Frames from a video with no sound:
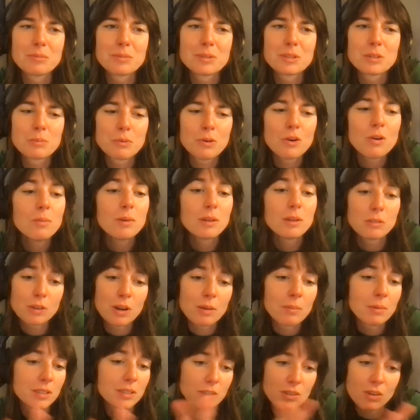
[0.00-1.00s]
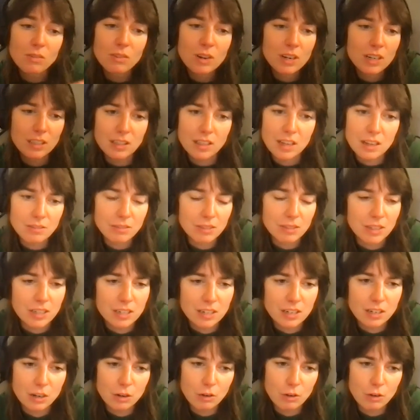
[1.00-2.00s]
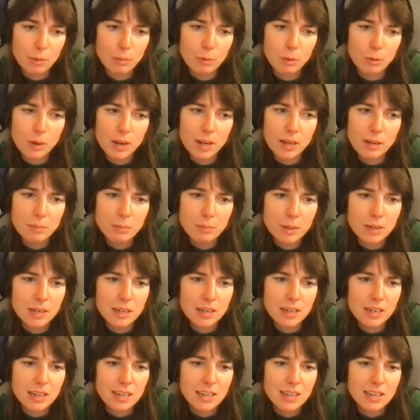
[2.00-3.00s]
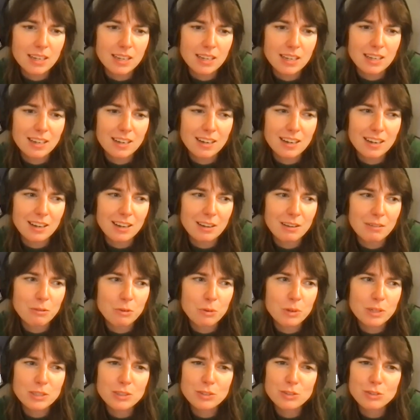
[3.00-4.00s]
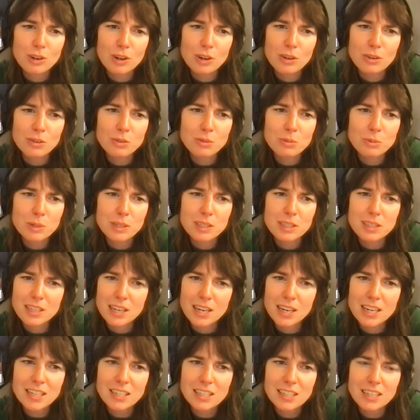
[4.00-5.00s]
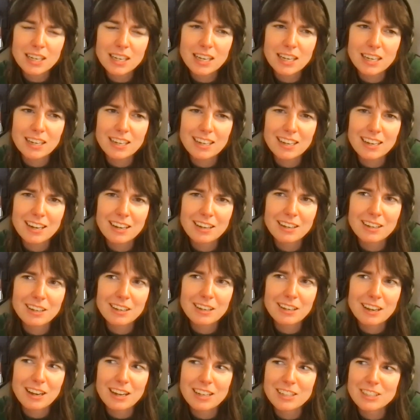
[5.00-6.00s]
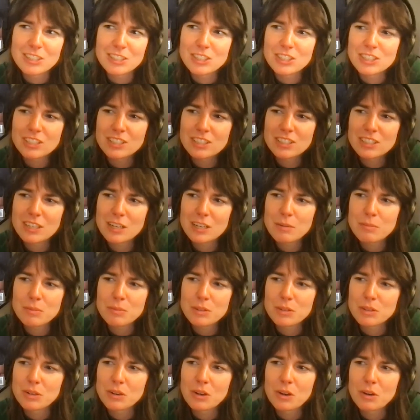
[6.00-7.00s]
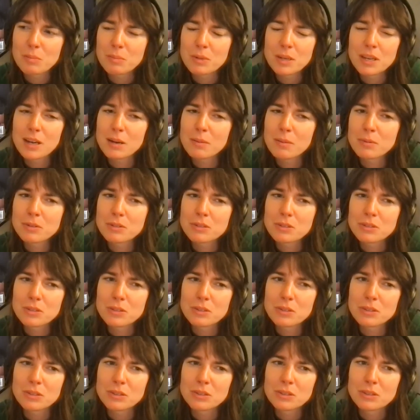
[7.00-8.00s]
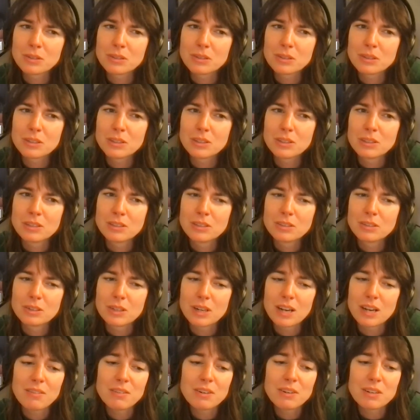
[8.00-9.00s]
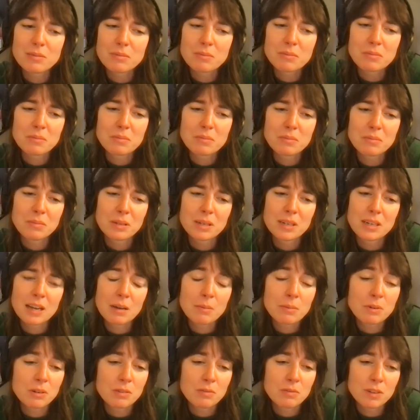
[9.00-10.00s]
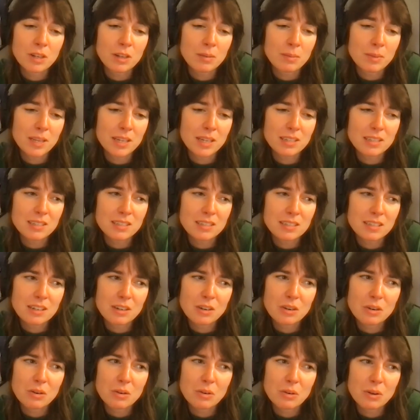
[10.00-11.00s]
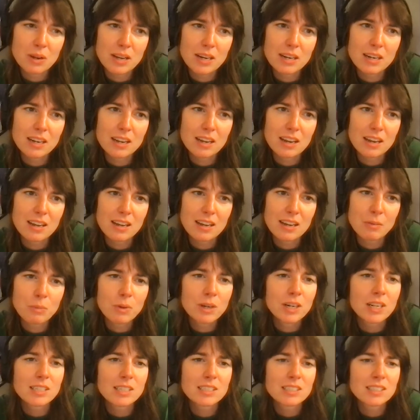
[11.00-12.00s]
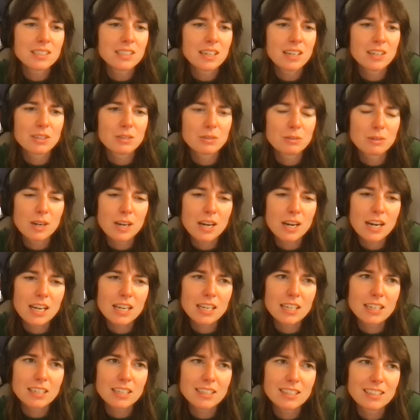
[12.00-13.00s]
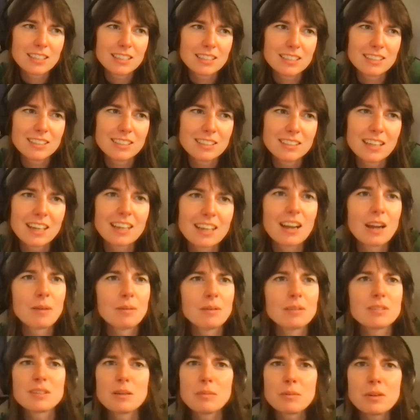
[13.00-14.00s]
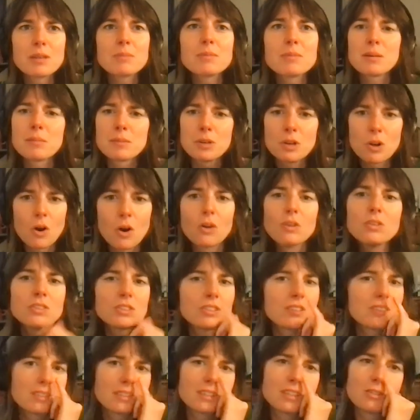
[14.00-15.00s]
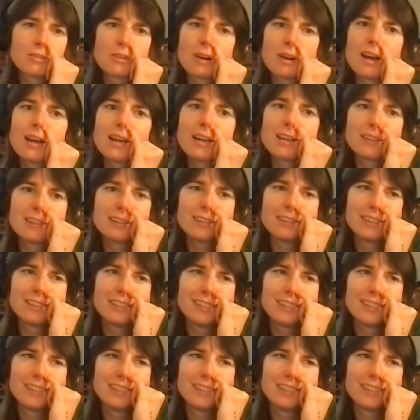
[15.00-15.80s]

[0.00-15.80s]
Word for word: support me throughout my songwriting life, like in an incredible way. But I have always struggled with that. Like, I just seem to not be able to, or haven't been able to develop that skill. And when I sit down to write, like sometimes I'm consciously trying